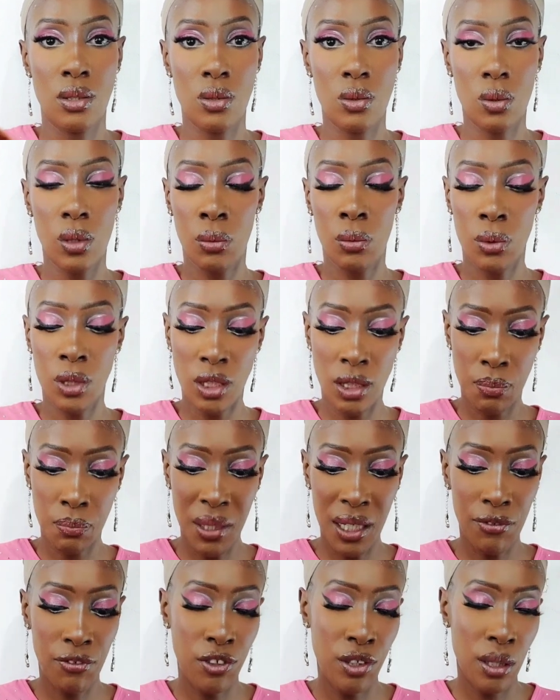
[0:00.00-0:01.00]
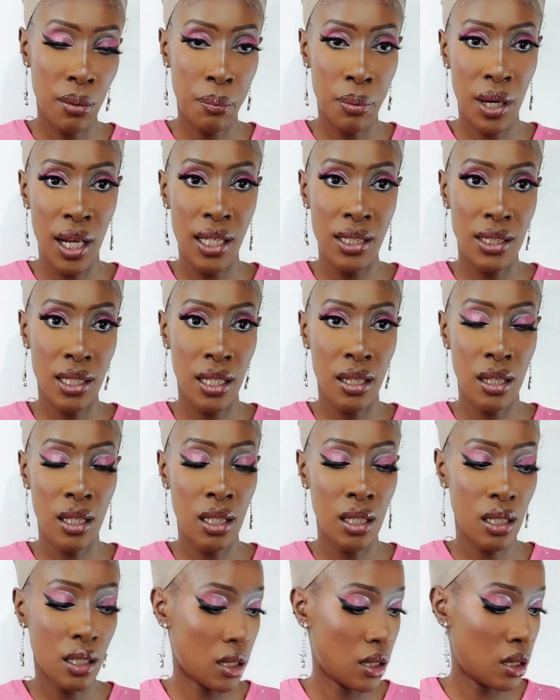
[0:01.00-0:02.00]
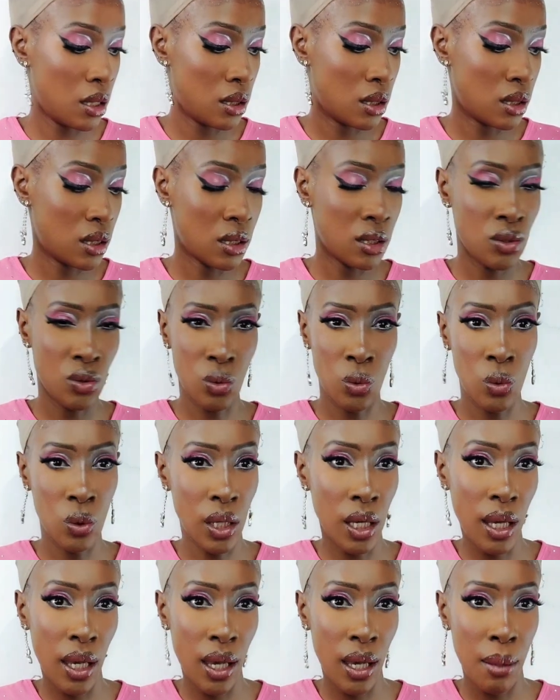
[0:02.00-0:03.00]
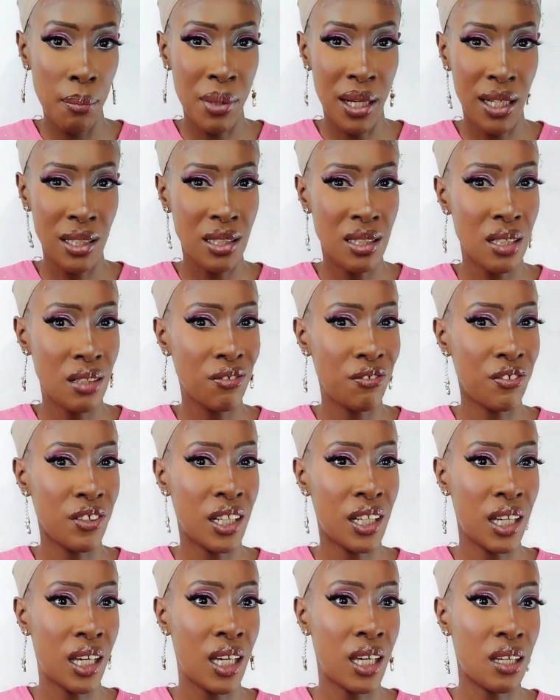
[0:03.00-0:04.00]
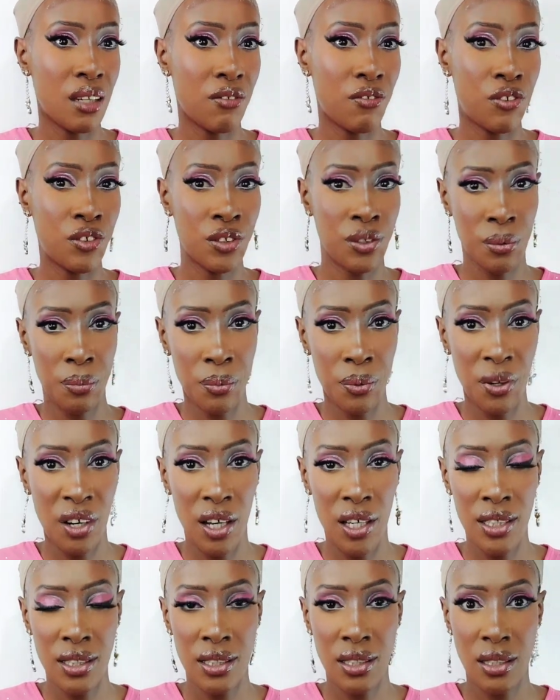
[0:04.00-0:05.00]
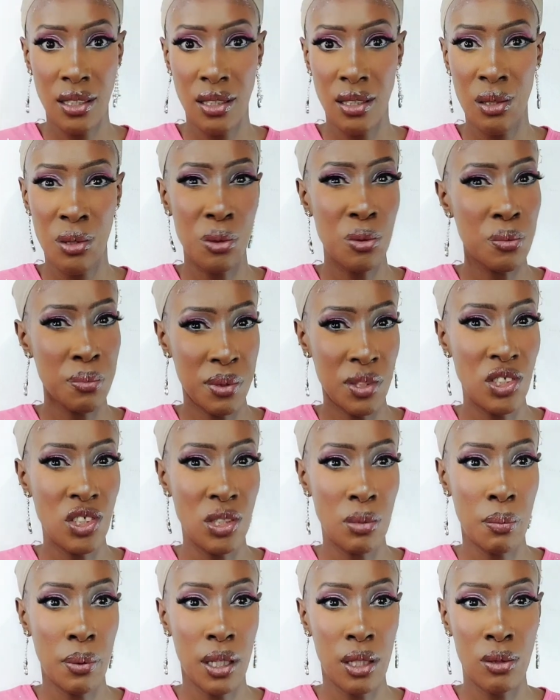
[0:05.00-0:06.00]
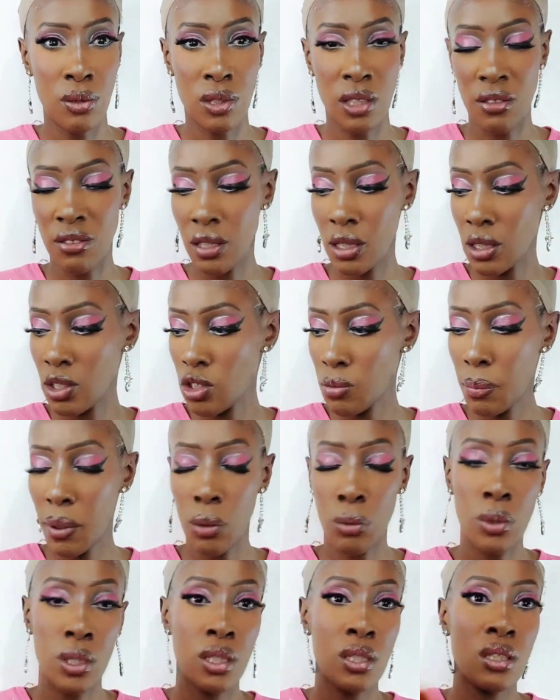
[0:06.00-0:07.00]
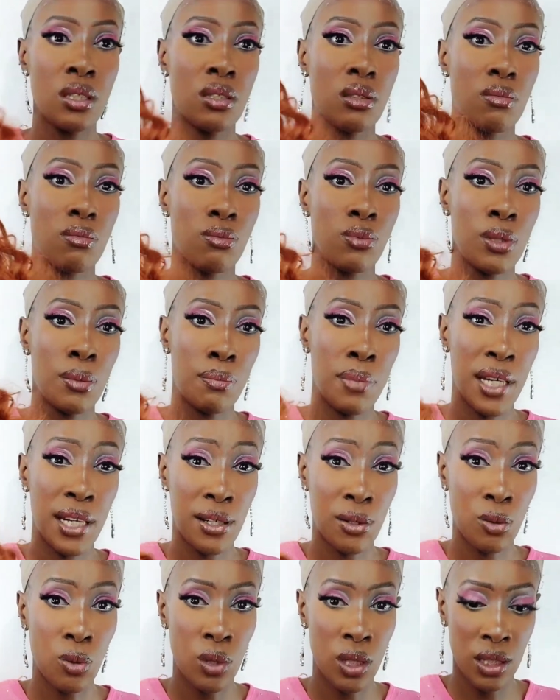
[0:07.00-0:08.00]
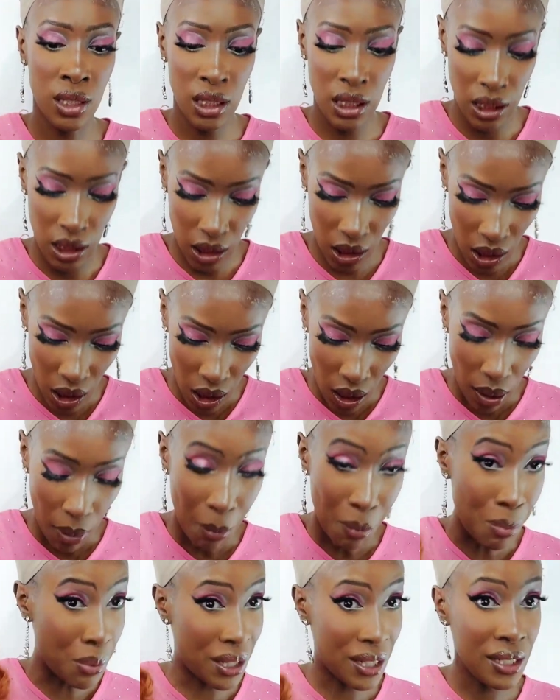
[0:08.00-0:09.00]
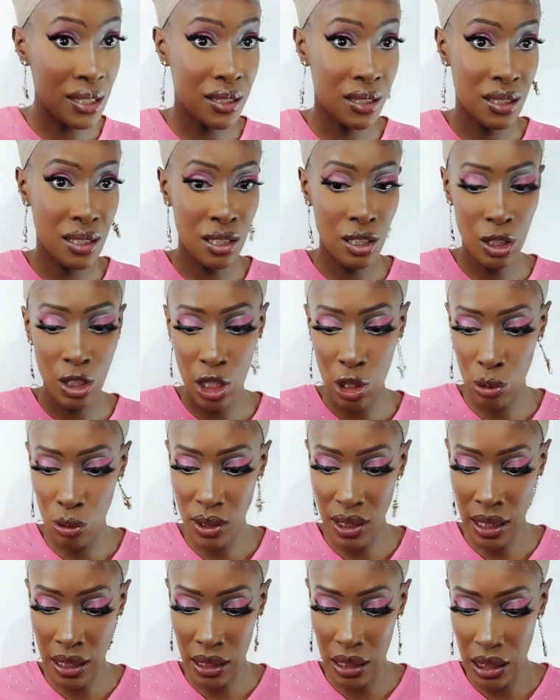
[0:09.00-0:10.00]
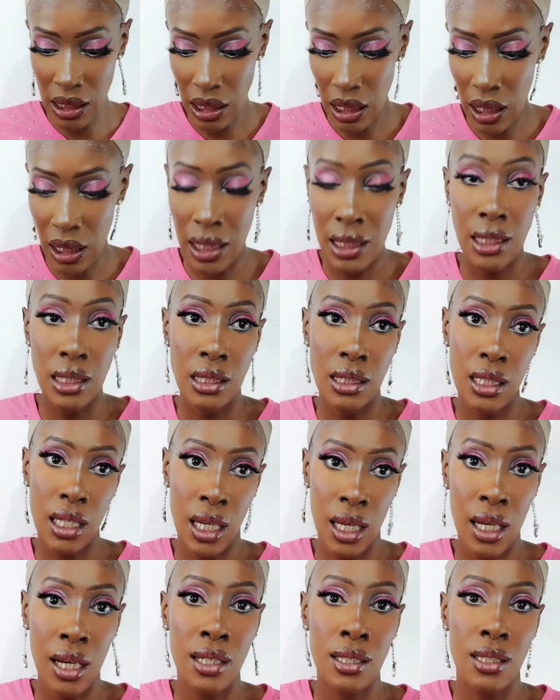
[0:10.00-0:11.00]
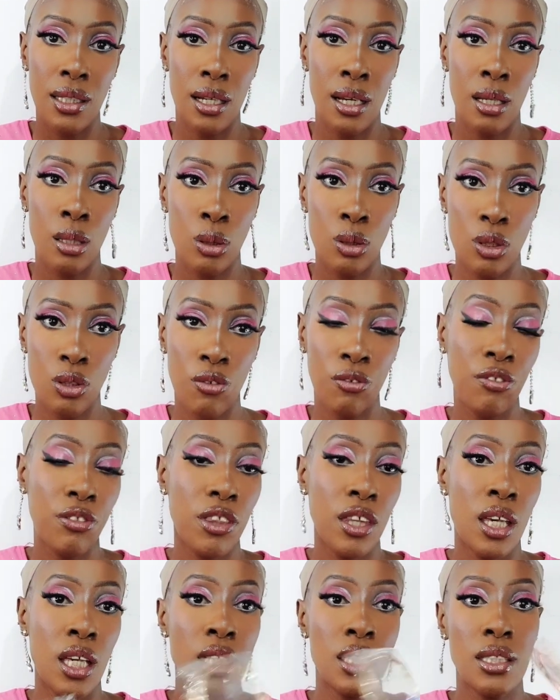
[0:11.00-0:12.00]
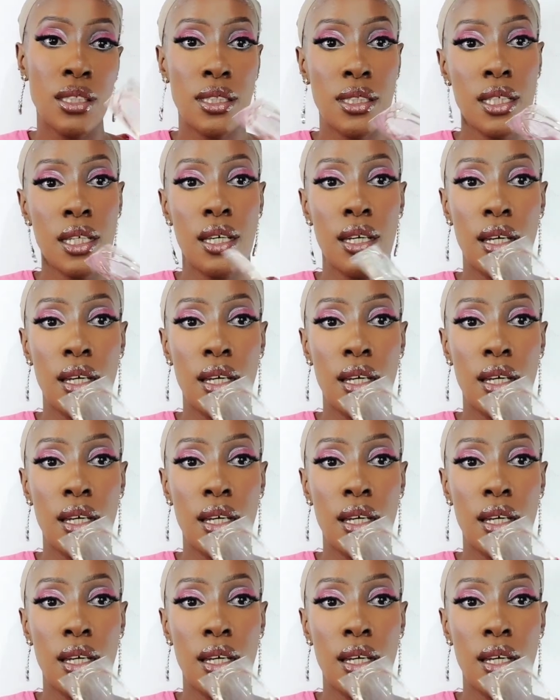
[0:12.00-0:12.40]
So it was, but for the price, I think it is okay. But I still feel like for the price, it could be cheaper because I've seen cheaper wigs with better quality. But it's still cute. And the seller did add a lot of things,